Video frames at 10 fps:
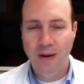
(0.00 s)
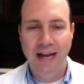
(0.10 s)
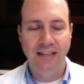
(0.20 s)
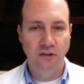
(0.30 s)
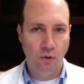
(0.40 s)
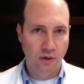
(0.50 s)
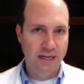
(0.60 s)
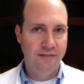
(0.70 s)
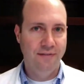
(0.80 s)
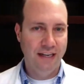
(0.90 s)
pylori
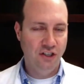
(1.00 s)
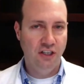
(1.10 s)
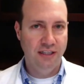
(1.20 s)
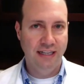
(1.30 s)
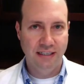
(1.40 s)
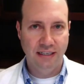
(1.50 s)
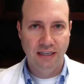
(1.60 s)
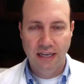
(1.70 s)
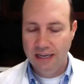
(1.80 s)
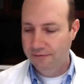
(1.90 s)
infection. That's an
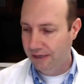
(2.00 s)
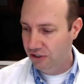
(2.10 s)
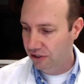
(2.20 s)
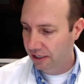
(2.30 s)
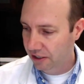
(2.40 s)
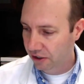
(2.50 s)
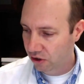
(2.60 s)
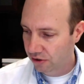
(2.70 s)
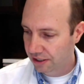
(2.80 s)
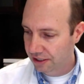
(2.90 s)
infection that can
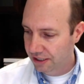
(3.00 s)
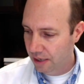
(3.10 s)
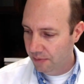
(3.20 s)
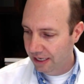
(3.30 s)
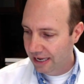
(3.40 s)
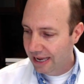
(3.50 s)
occur in the stomach.